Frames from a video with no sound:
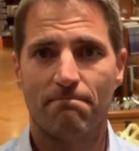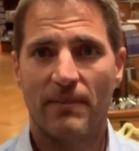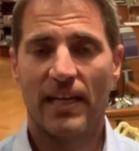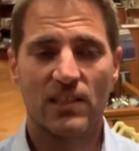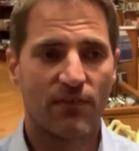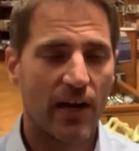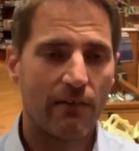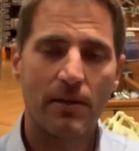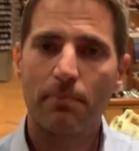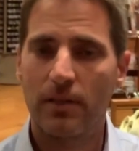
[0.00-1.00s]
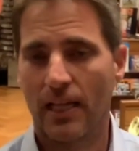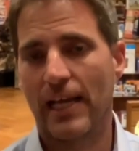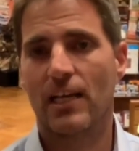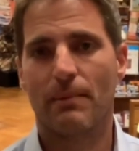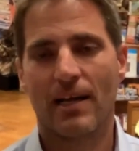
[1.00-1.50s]
And he's very
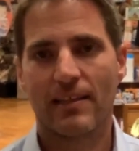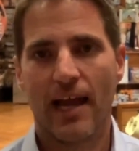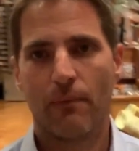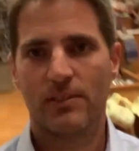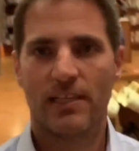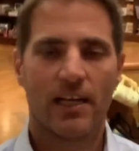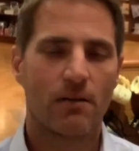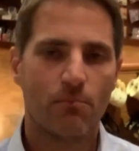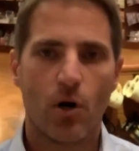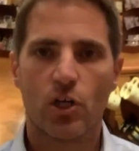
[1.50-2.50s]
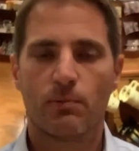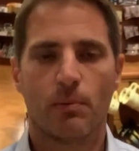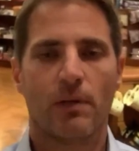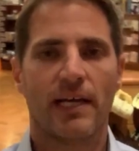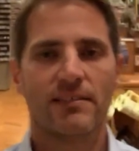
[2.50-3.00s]
plain about that. We see that in multiple
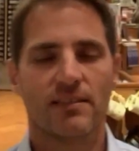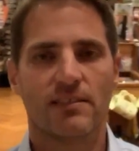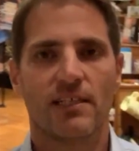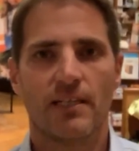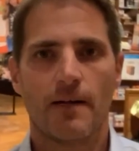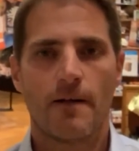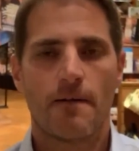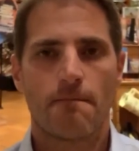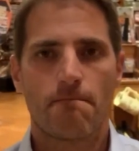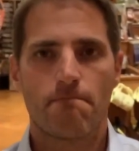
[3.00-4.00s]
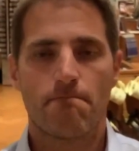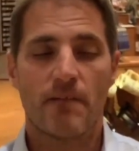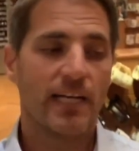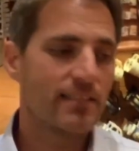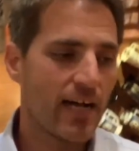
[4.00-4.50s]
places.
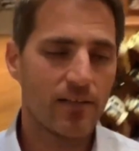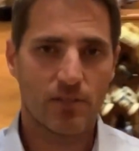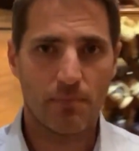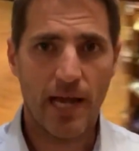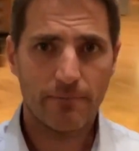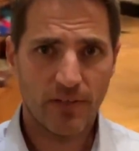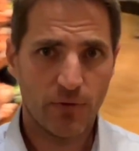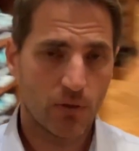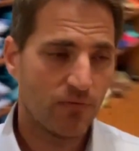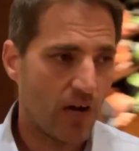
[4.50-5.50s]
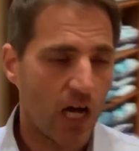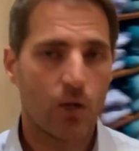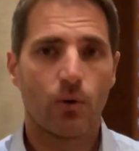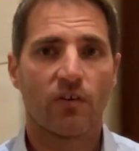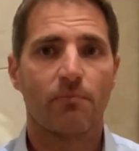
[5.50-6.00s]
And he tells them that if you're a
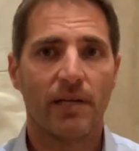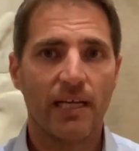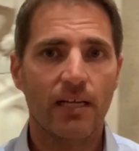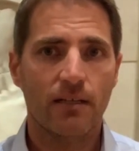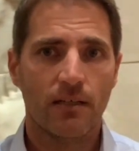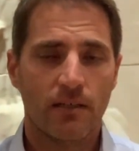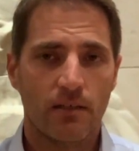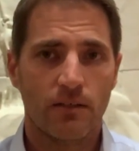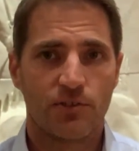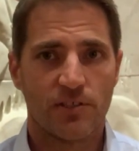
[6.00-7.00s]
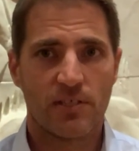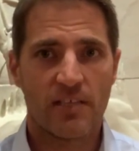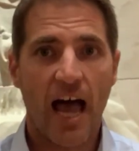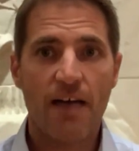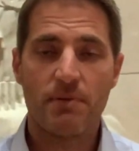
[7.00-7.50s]
follower of me, just as
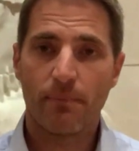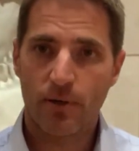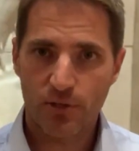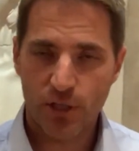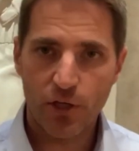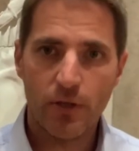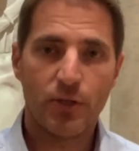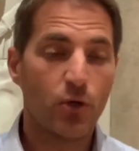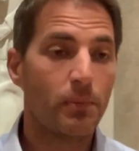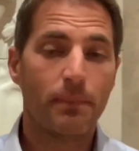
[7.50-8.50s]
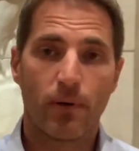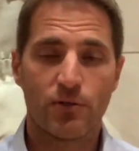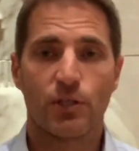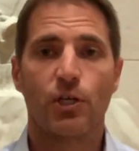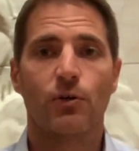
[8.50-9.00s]
I've been persecuted, you'll be
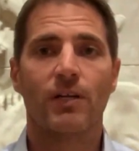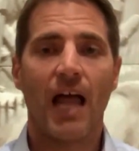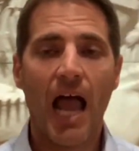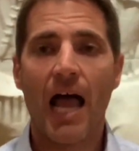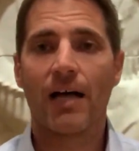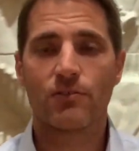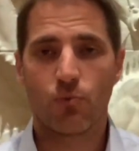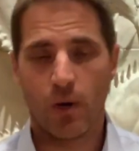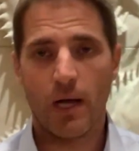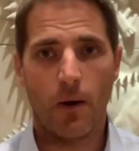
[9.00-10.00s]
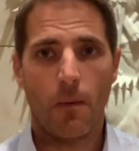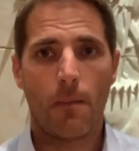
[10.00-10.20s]
persecuted as well.